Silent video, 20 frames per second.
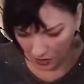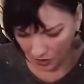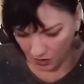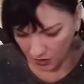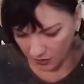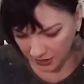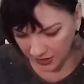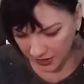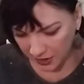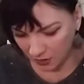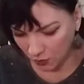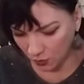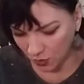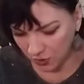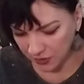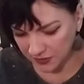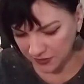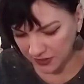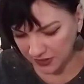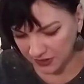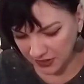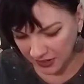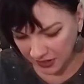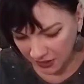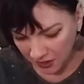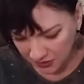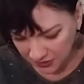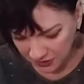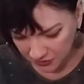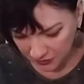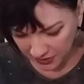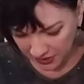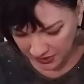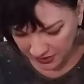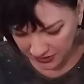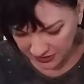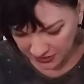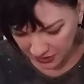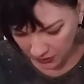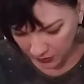Now, one thing that I also like
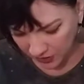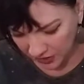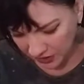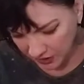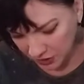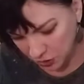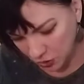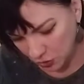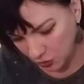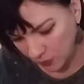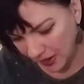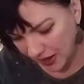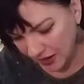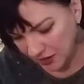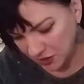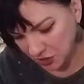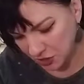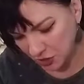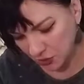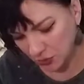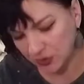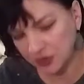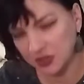is that we got a true match here with the